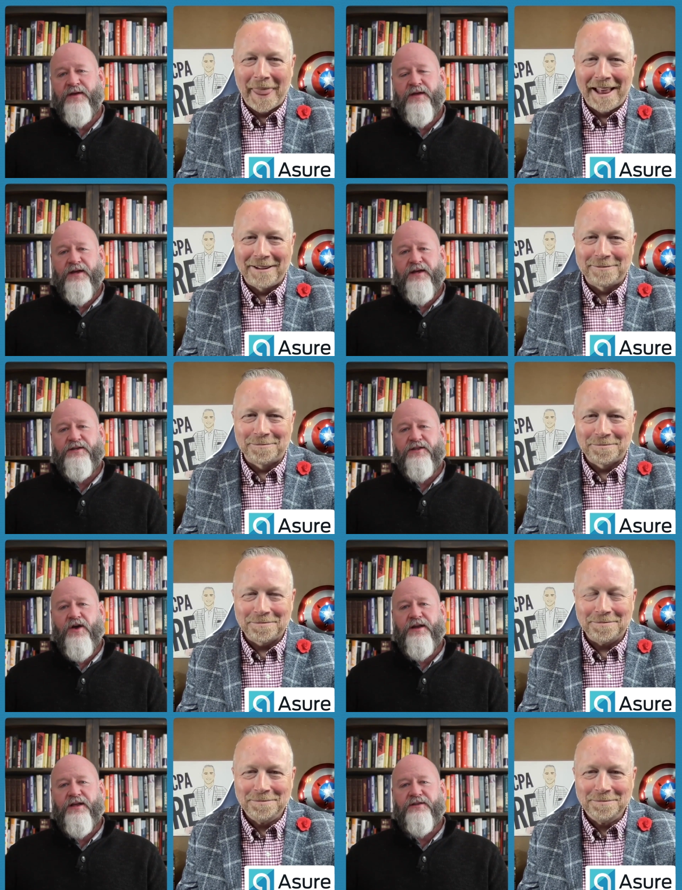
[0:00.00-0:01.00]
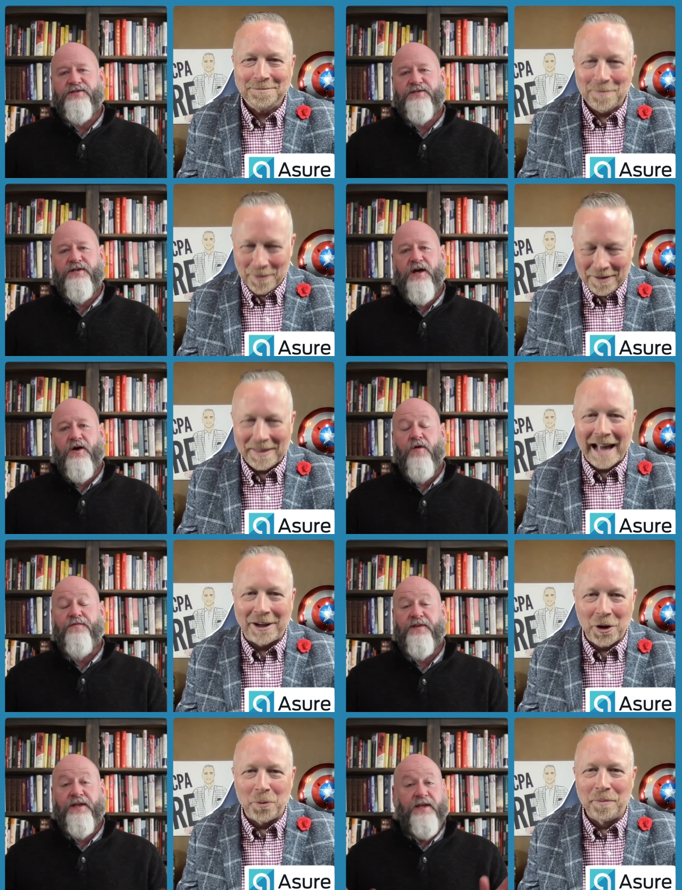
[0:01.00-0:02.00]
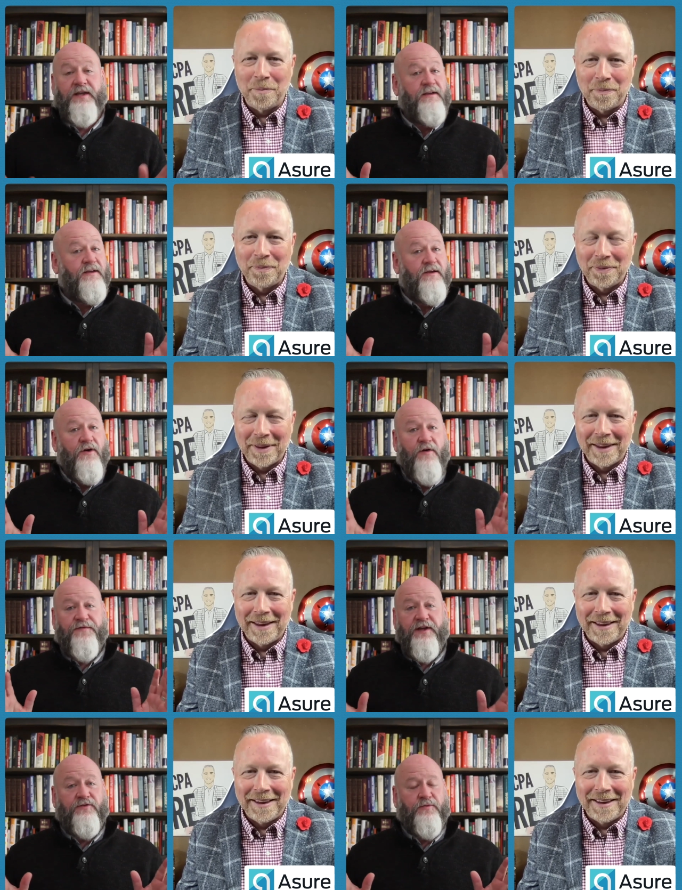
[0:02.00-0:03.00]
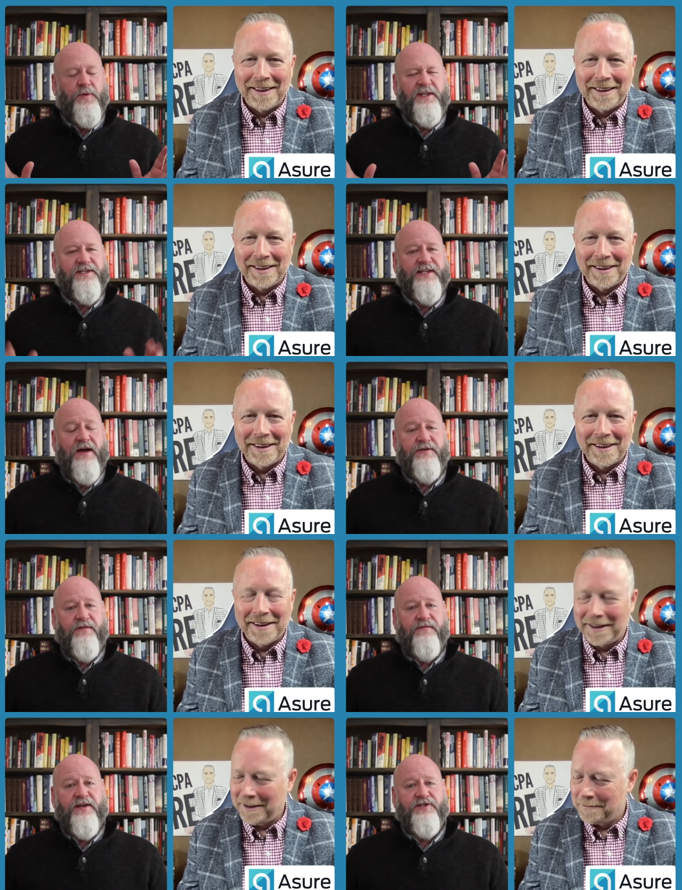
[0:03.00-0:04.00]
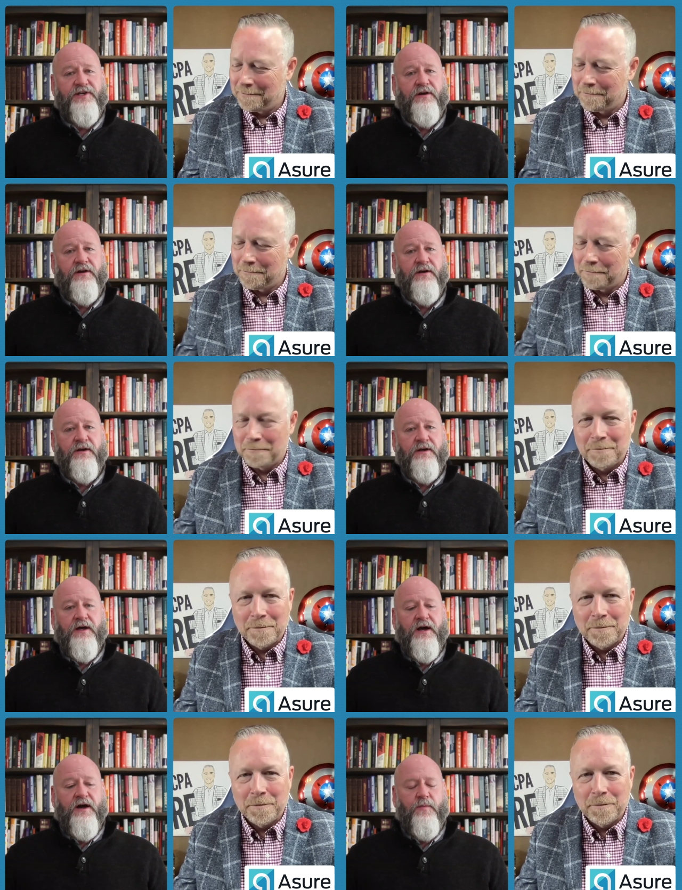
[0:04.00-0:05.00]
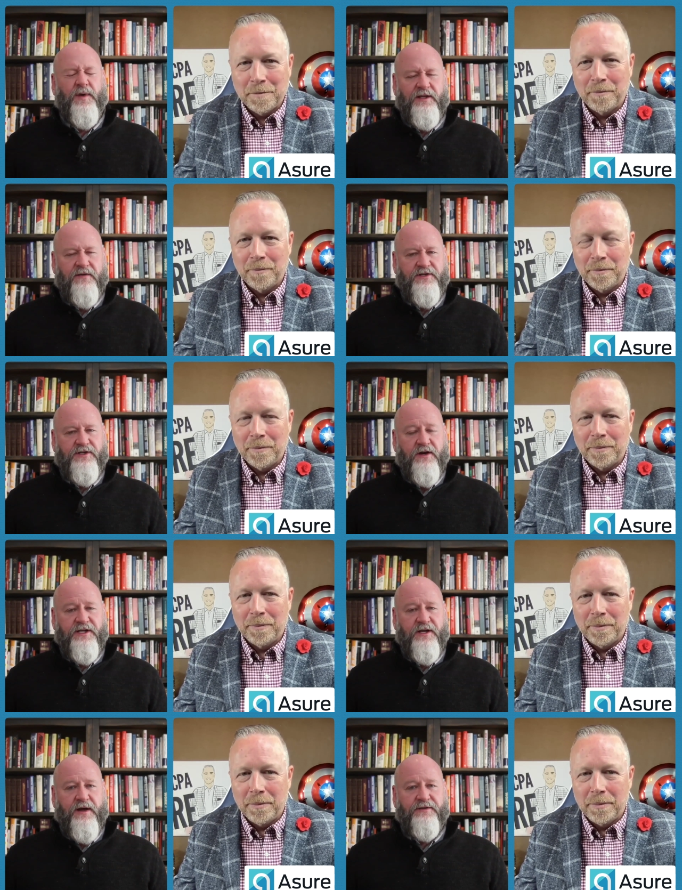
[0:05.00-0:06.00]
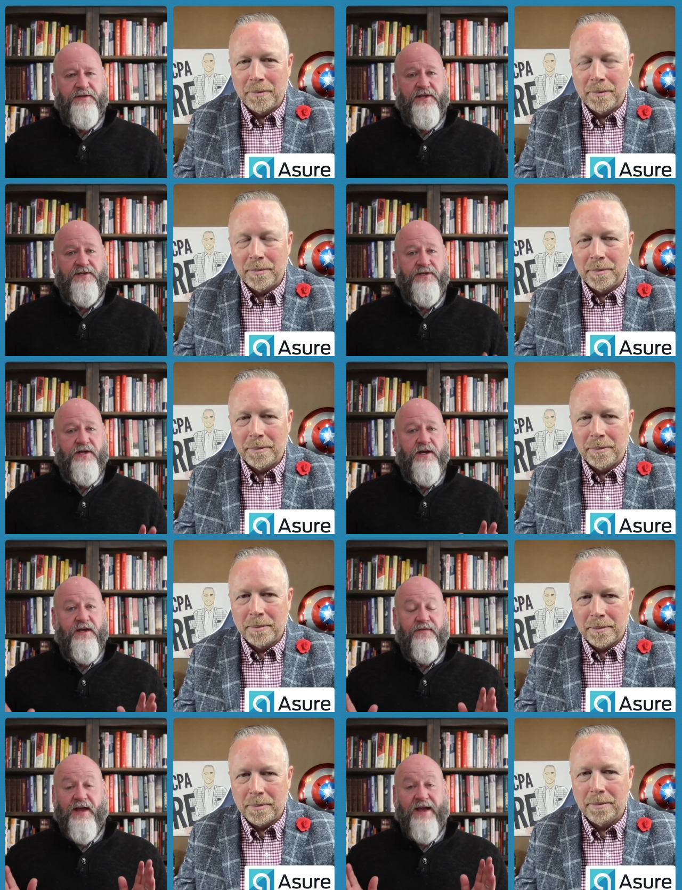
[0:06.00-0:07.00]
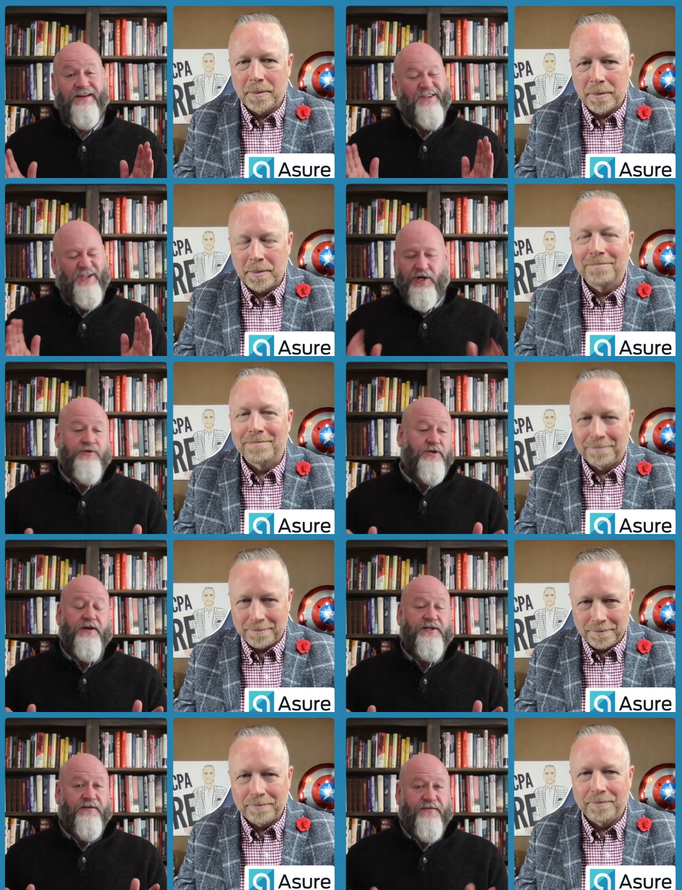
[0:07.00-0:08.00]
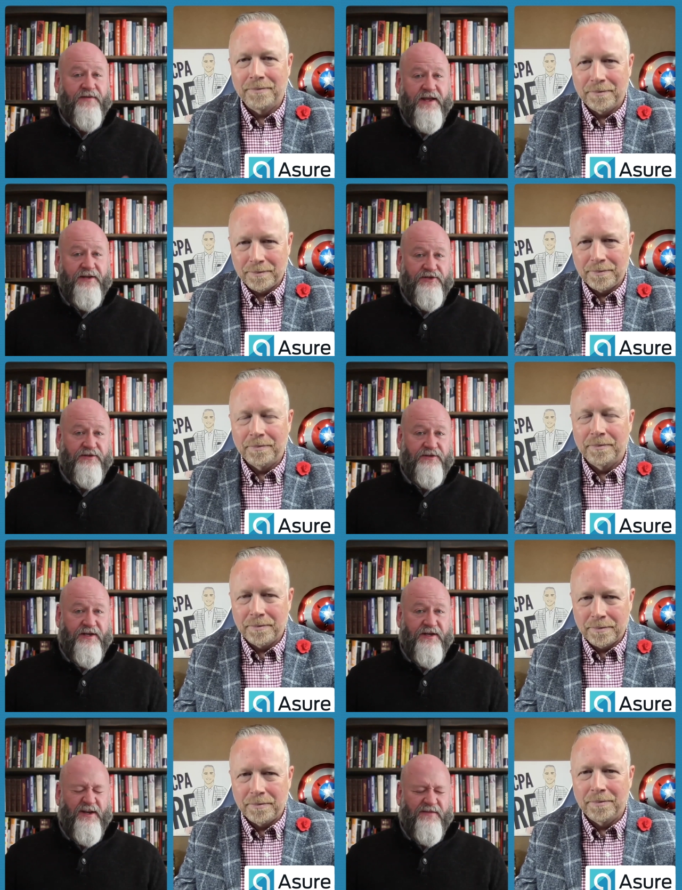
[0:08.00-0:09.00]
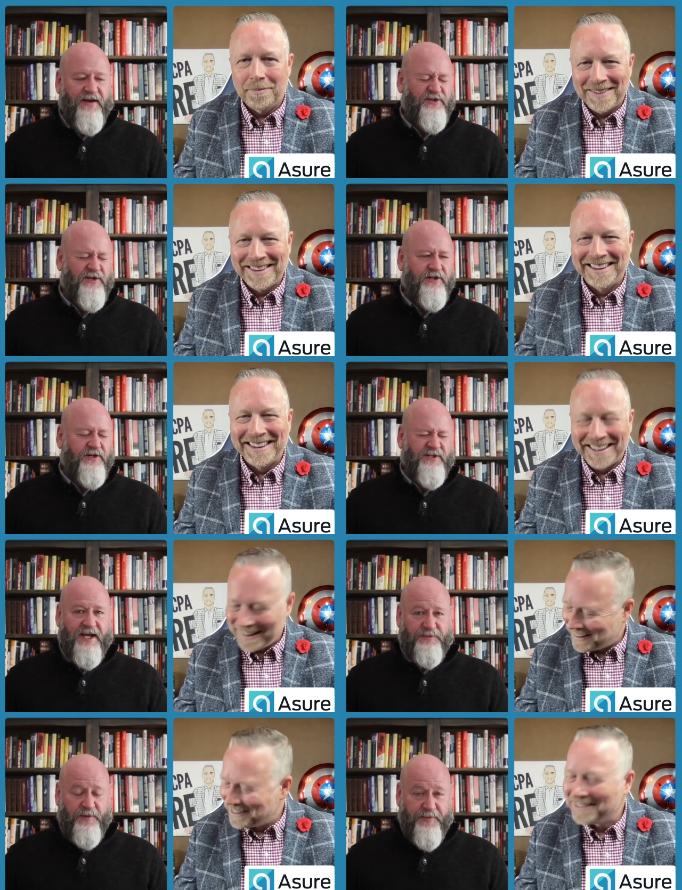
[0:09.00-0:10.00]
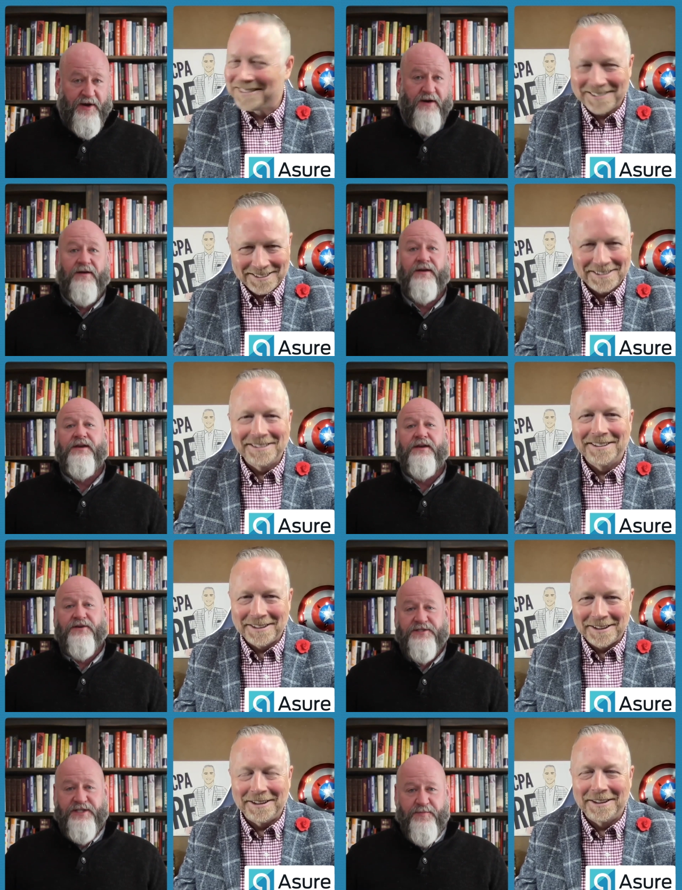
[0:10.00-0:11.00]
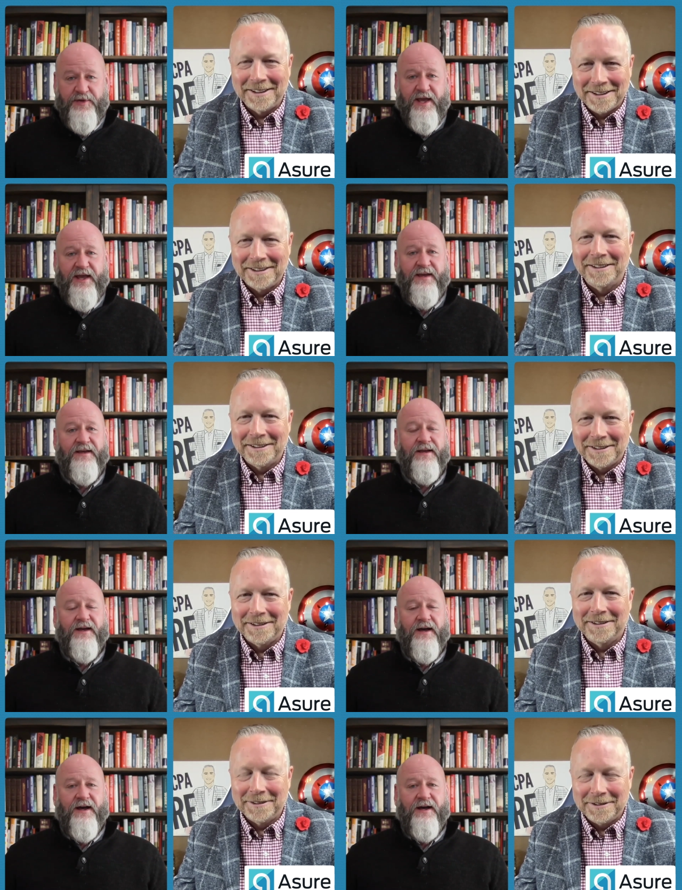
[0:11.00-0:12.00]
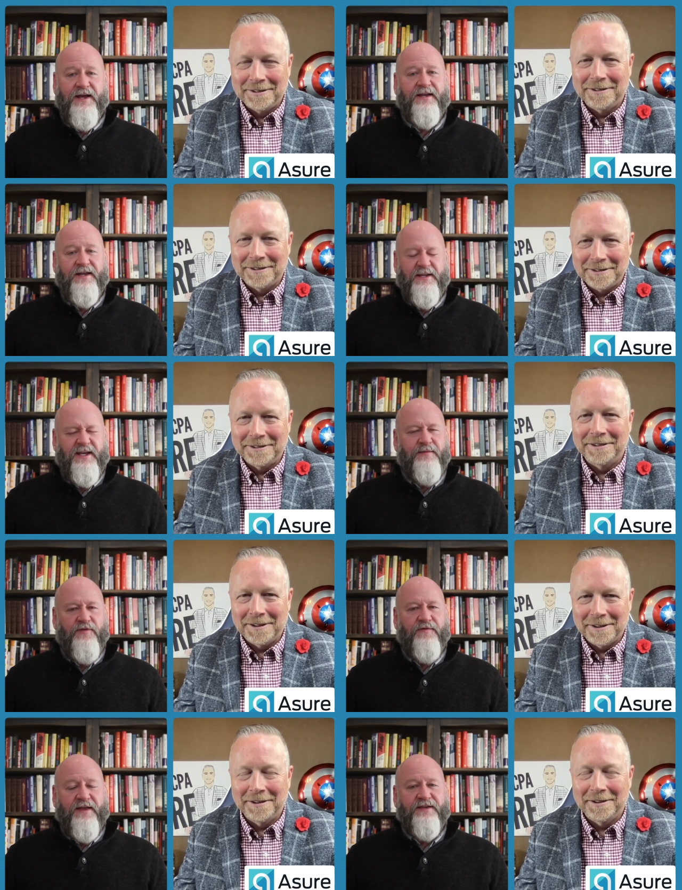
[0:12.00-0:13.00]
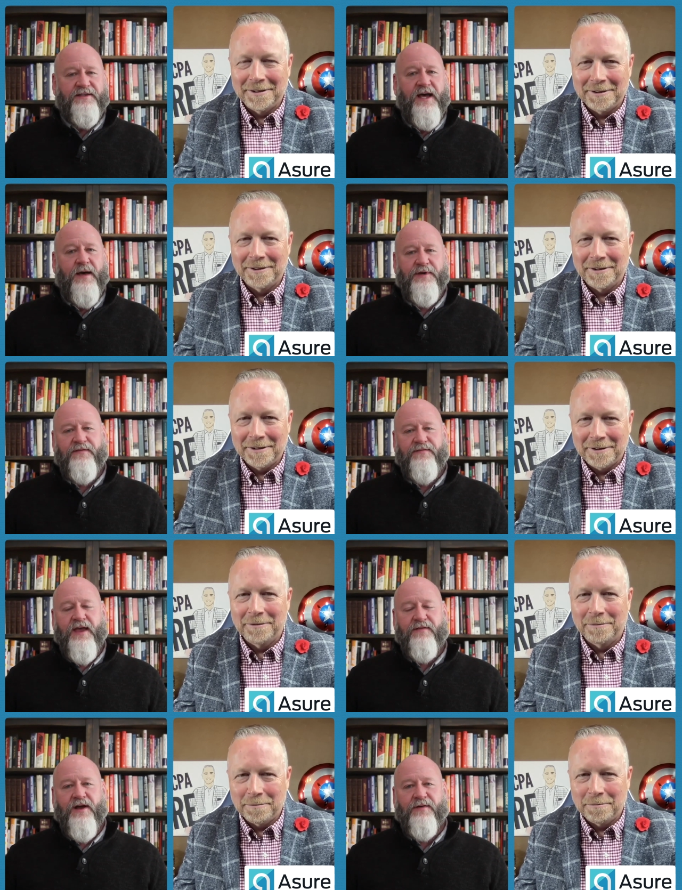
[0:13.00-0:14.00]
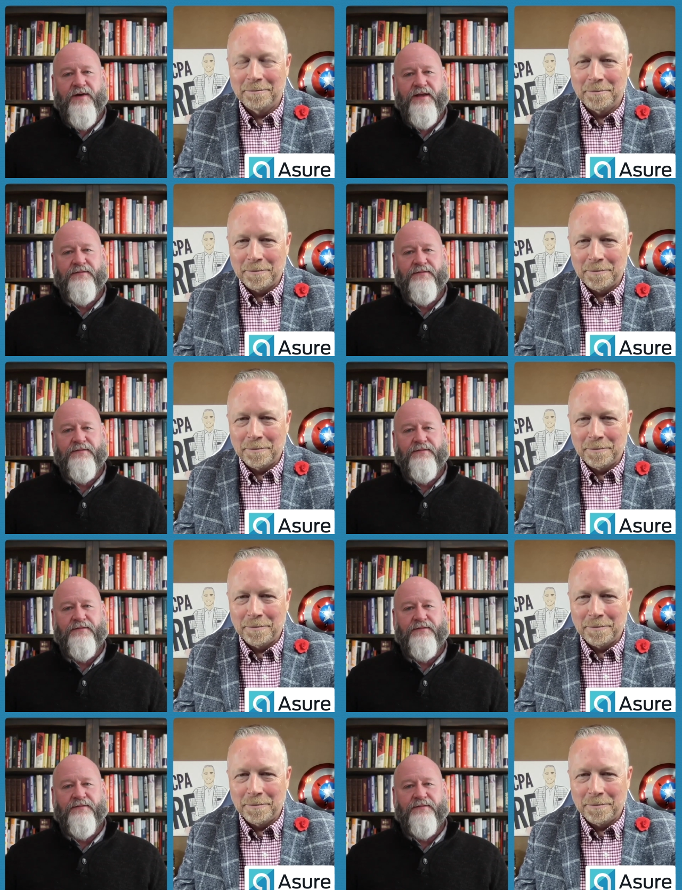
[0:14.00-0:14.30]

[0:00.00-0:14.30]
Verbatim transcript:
Speaker 1: and to the audience. Uh, hopefully, hopefully, really sound advice here. Uh, we'd love to talk to you about this. Uh, if not, go talk to your financial uh, advisor, your tax preparer, your CPA, uh, and, and, get moving on this topic if you haven't already.